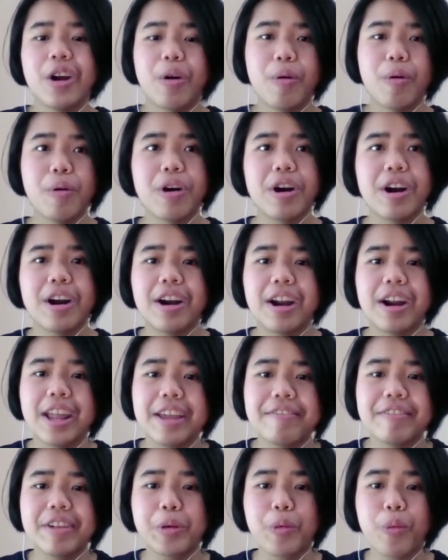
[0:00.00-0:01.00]
or
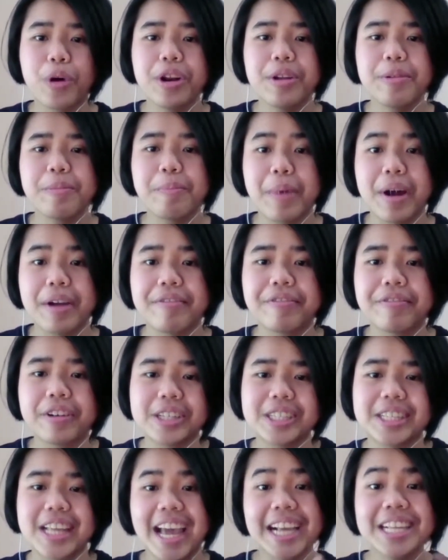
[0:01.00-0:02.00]
even one of my first